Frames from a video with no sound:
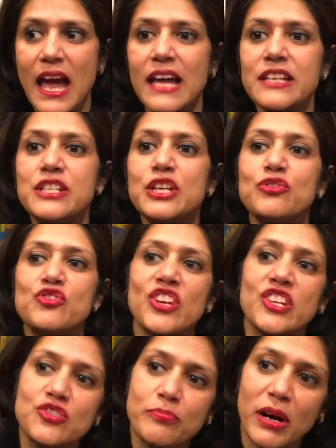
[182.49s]
And do you
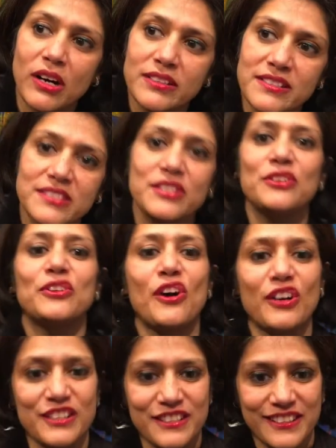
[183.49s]
change parts, do you
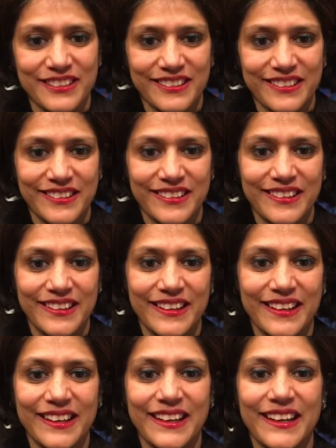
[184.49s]
not?
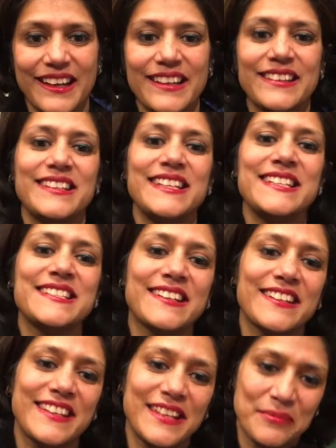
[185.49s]
And these are
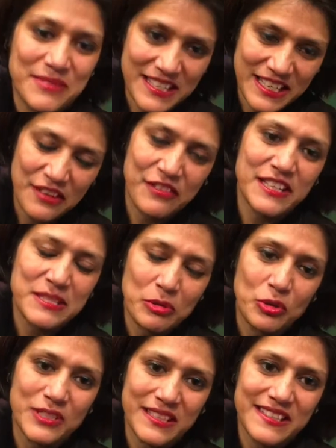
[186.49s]
the themes that I've
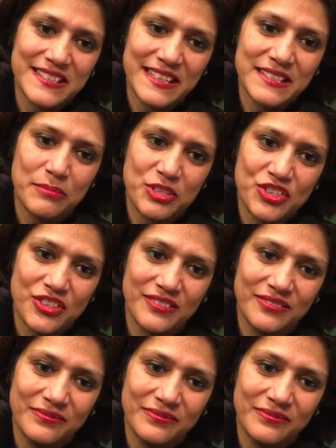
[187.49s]
explored in this exhibition.